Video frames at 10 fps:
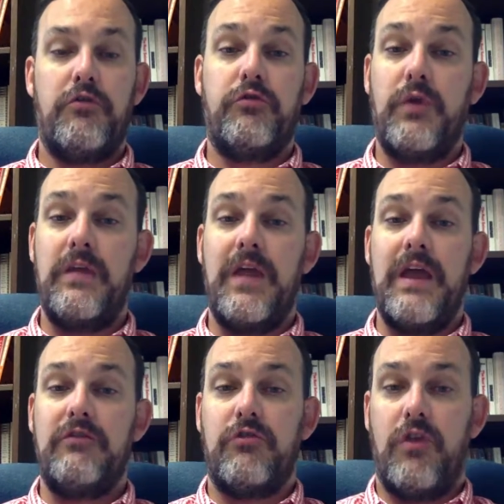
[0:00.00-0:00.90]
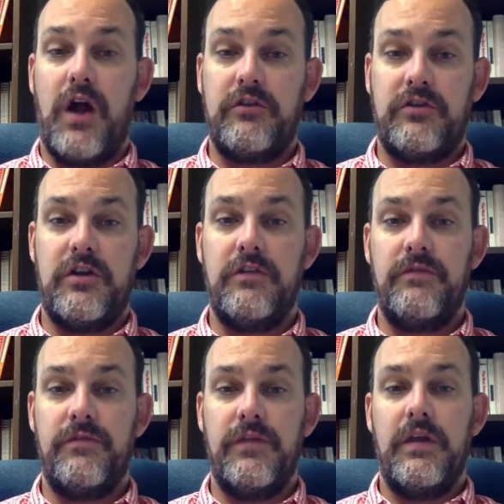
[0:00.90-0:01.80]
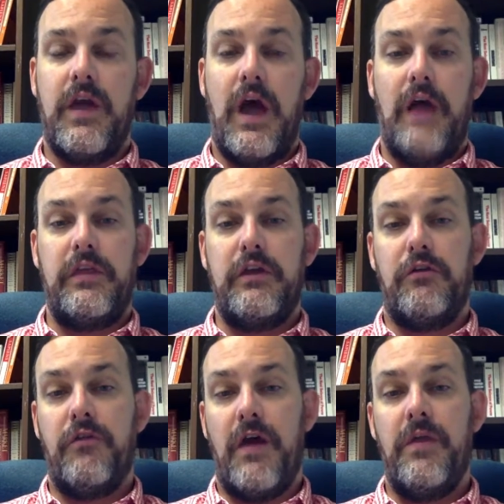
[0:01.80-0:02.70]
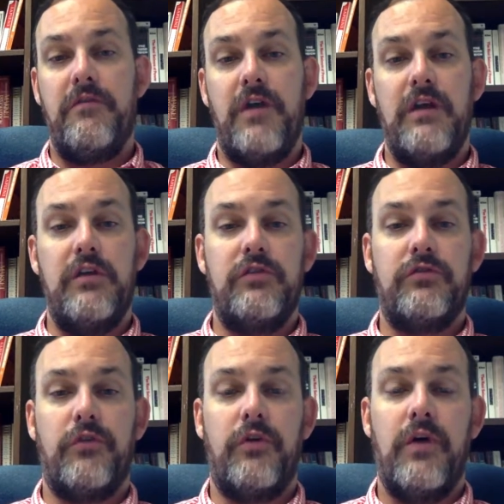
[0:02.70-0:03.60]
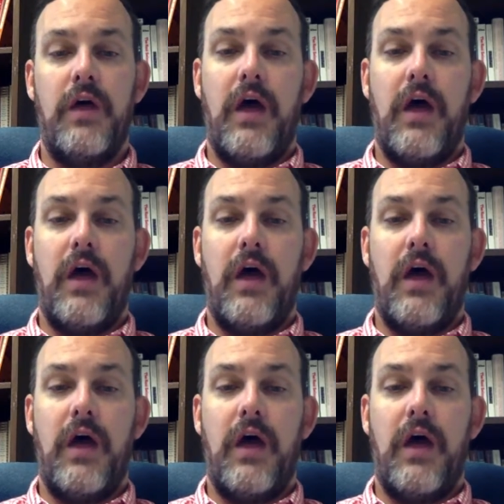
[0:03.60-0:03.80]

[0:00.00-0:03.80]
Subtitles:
read the introduction. I think you'll find that very useful.